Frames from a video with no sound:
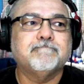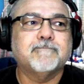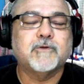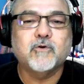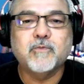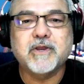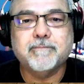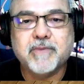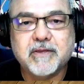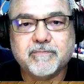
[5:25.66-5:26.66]
too many
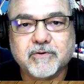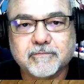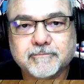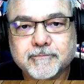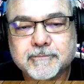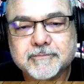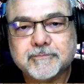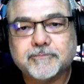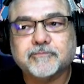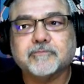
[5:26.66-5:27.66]
people
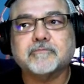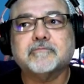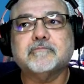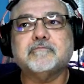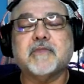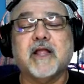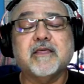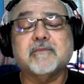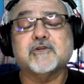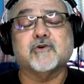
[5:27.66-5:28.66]
I
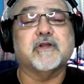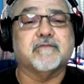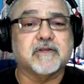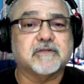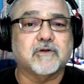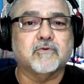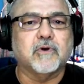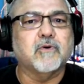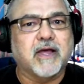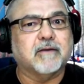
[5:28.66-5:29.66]
think a majority of us don't
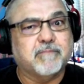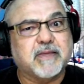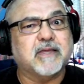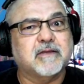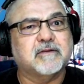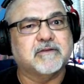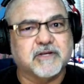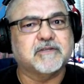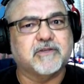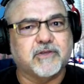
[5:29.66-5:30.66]
know how to be
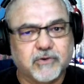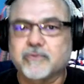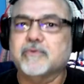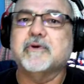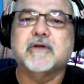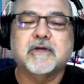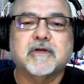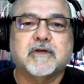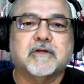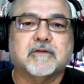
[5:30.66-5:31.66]
just you.
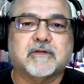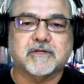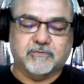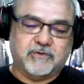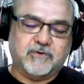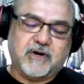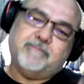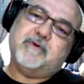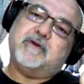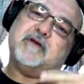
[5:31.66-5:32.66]
Because we try to
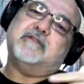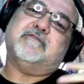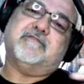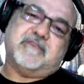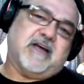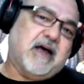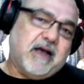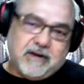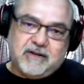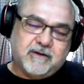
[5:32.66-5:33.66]
put on this
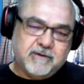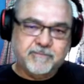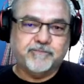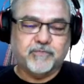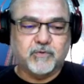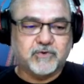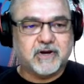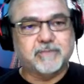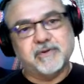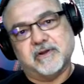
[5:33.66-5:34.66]
facade. We try
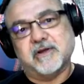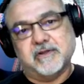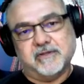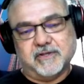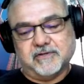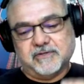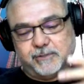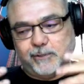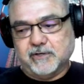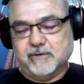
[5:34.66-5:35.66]
to put on this,
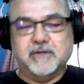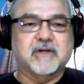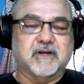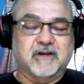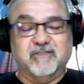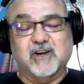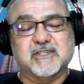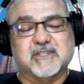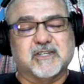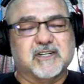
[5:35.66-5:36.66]
you know, I've got
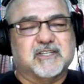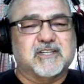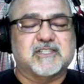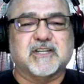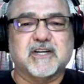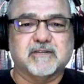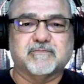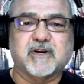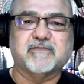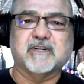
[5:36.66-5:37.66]
to look just like
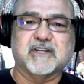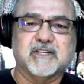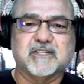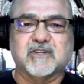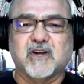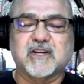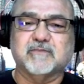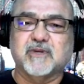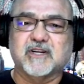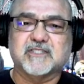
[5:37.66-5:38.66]
perfectly so I can
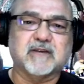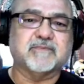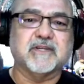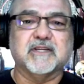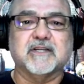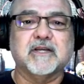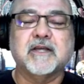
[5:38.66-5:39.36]
be accepted.